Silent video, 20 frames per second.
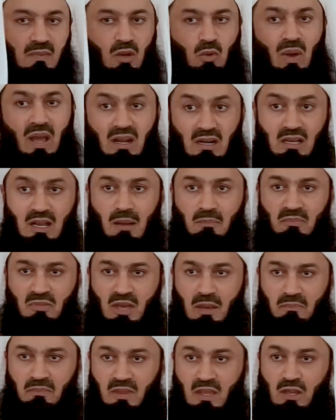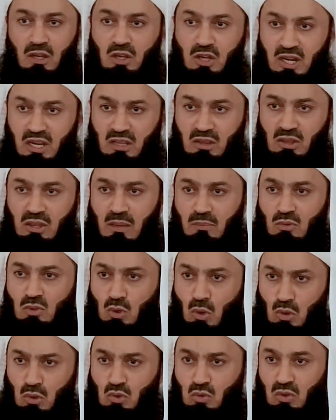Welcome them, greet them,
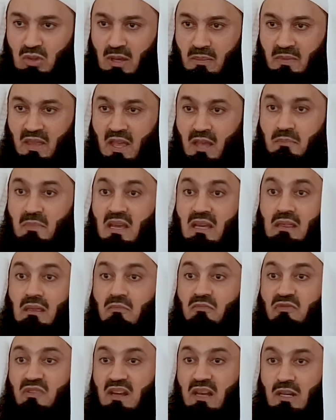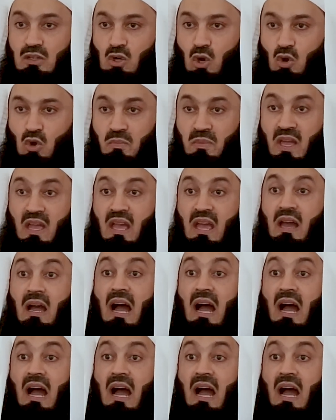talk to them, make them feel at home.